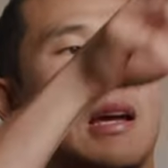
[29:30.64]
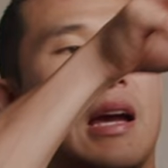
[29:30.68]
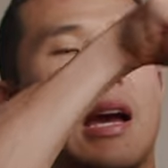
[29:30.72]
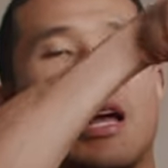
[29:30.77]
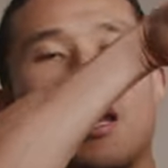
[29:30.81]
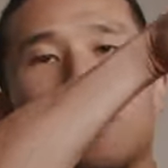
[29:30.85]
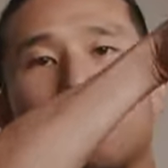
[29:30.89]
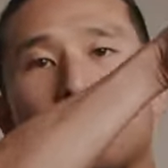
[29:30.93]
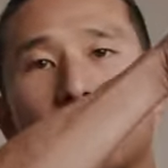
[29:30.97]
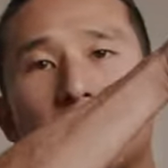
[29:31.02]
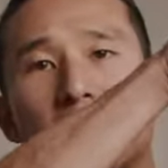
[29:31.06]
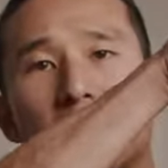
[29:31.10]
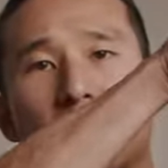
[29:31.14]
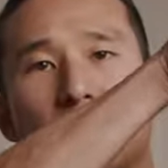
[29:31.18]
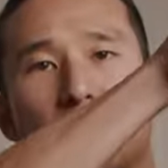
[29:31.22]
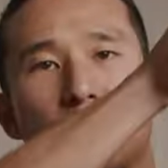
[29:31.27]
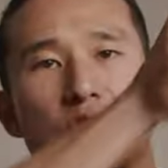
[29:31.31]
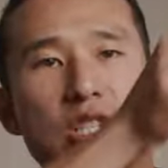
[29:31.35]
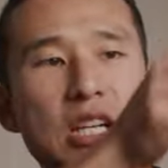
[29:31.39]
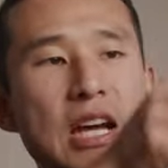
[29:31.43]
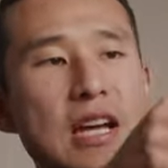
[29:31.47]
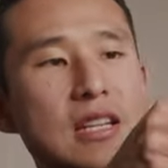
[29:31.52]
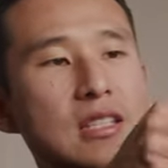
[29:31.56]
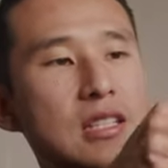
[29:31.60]
aluminium
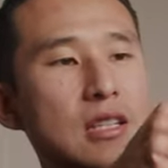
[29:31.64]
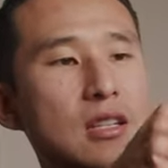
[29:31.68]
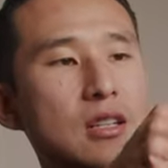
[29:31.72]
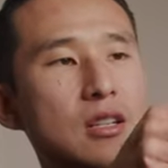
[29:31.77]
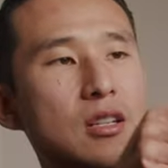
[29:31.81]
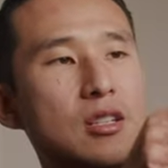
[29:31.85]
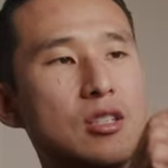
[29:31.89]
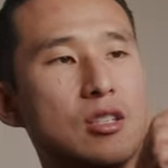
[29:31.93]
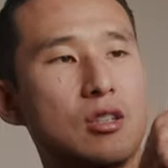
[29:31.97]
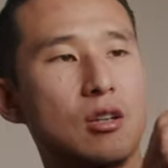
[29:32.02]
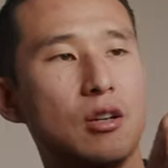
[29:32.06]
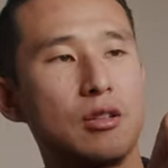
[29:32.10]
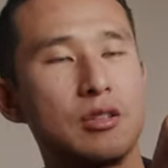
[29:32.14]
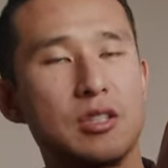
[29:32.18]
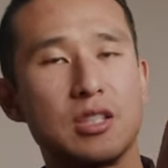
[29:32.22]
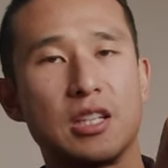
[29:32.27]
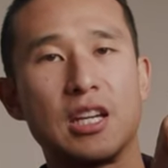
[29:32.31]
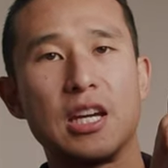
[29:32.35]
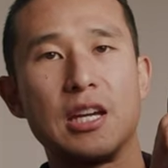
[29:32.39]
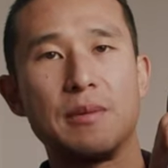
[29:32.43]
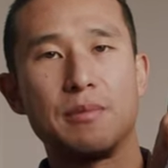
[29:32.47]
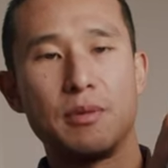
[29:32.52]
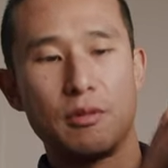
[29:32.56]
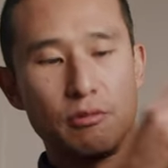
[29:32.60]
chassis that it's got to
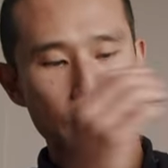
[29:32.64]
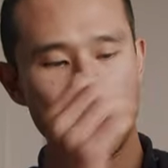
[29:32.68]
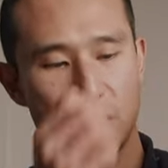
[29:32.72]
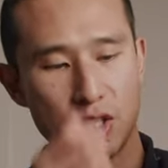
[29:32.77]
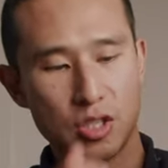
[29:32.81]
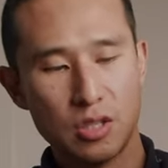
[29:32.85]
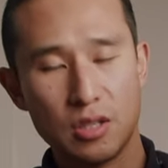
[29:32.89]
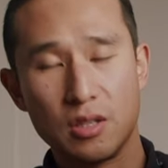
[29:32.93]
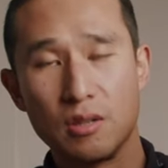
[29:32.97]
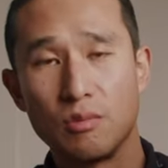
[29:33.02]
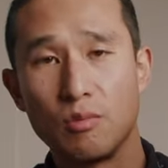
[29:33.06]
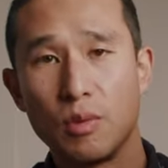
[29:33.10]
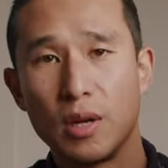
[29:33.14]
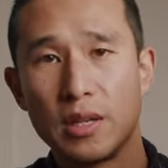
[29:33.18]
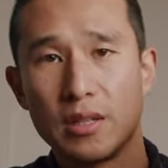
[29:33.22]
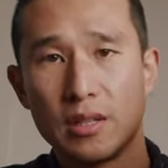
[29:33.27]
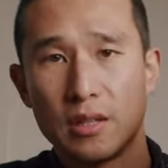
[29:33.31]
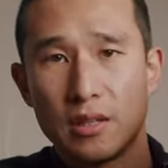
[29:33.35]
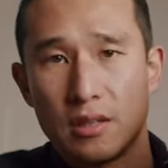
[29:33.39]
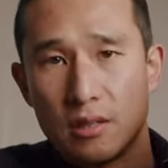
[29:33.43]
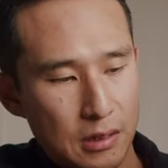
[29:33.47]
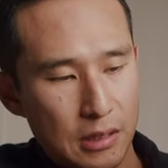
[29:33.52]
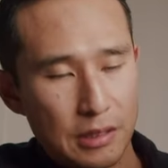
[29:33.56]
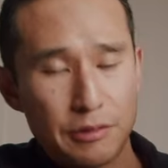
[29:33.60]
keep it rigid and
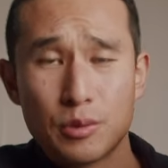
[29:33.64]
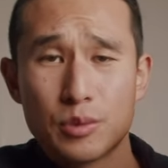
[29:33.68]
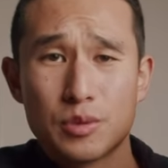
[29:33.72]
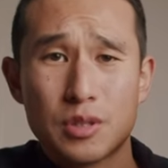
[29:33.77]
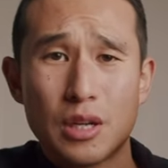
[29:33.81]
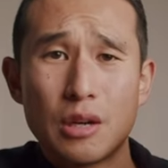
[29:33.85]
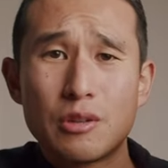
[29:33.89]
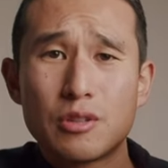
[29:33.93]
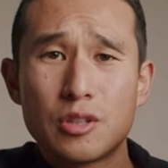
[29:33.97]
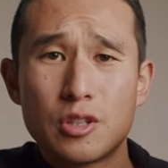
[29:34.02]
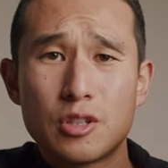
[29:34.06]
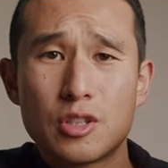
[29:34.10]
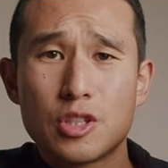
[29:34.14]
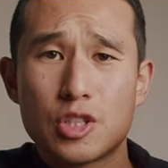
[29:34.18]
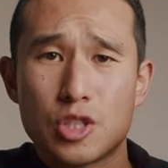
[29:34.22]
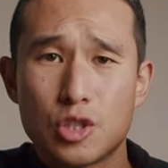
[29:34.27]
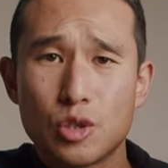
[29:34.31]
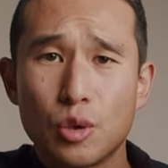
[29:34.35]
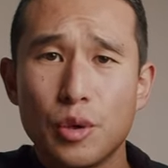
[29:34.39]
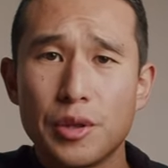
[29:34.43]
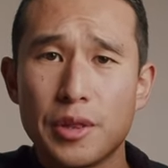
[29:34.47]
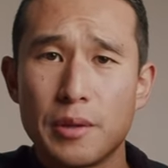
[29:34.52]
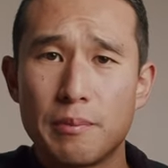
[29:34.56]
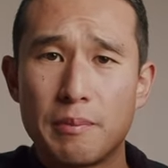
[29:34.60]
whether if it was going to
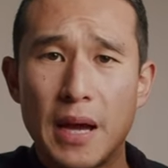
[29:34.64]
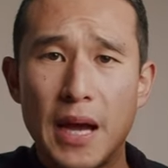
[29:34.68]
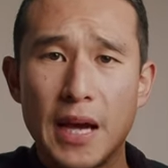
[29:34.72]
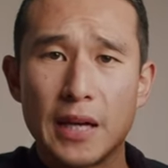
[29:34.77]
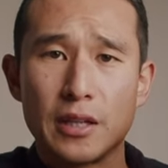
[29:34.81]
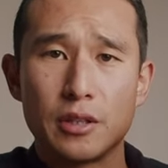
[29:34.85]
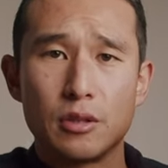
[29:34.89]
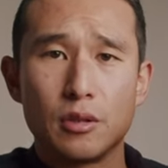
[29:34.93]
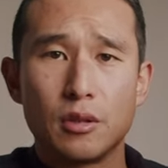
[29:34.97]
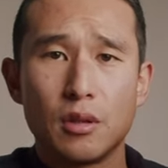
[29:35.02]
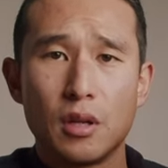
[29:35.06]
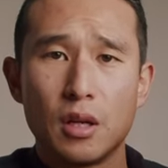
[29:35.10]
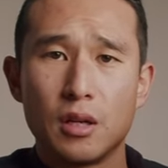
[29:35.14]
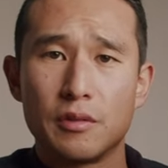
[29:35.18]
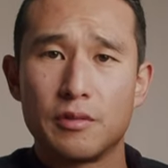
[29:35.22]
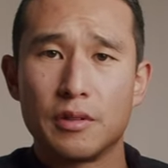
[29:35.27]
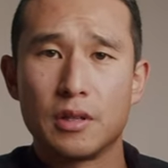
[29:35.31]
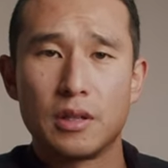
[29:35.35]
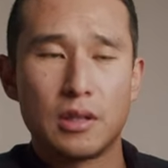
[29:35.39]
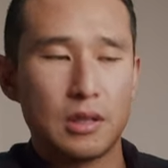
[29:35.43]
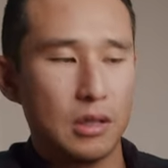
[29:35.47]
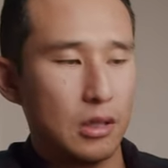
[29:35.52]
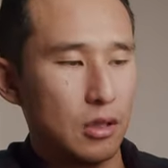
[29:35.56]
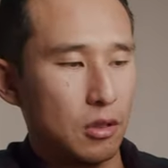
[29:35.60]
distort the bag at all
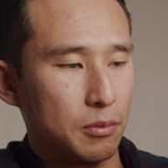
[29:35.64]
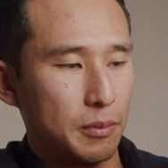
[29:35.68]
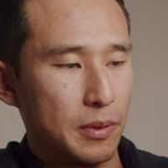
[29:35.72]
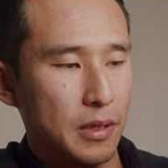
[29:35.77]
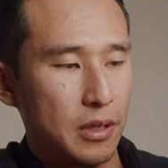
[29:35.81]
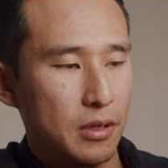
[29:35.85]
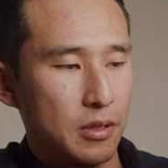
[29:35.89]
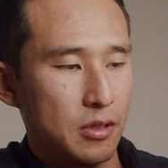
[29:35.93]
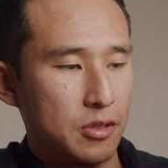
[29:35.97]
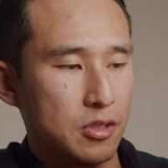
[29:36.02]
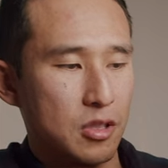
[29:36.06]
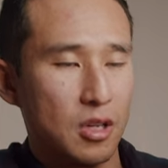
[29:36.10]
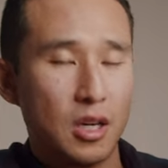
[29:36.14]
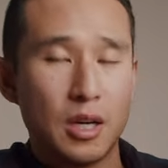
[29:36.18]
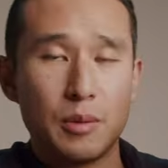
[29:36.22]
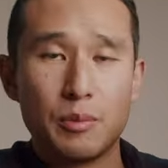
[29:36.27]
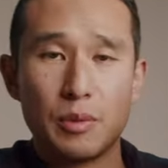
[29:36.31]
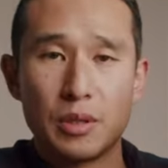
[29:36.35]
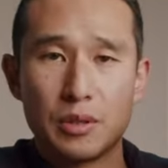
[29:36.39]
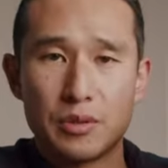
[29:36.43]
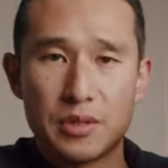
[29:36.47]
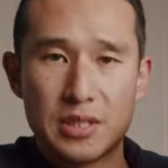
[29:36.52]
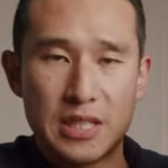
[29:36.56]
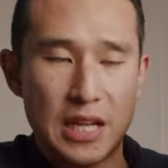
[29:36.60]
over a long period of time
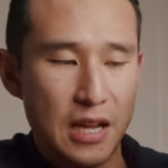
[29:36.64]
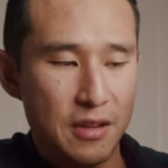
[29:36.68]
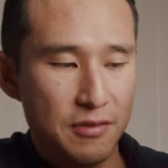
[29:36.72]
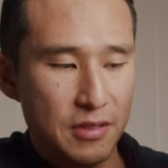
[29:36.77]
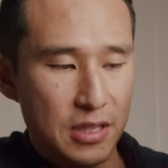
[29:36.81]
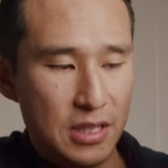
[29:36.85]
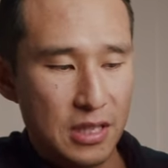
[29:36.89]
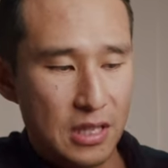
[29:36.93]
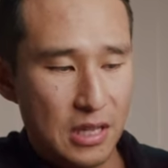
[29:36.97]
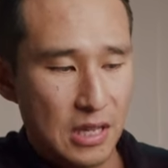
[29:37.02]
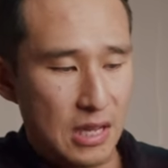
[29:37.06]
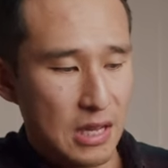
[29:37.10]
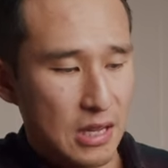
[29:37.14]
when it was heavy.